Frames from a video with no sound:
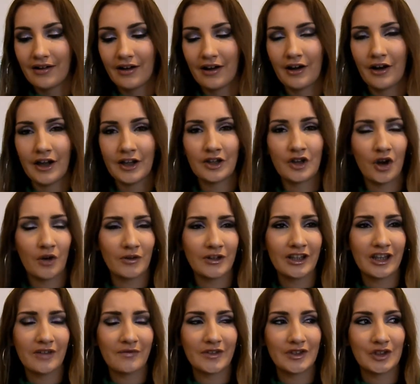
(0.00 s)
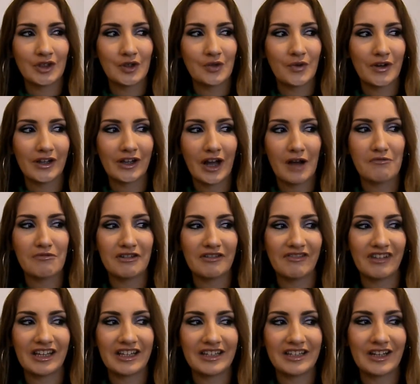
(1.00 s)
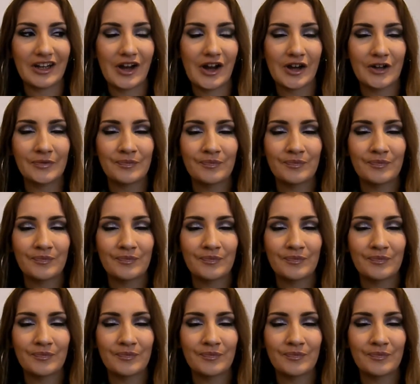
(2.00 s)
I got rid of the original one a couple of years ago,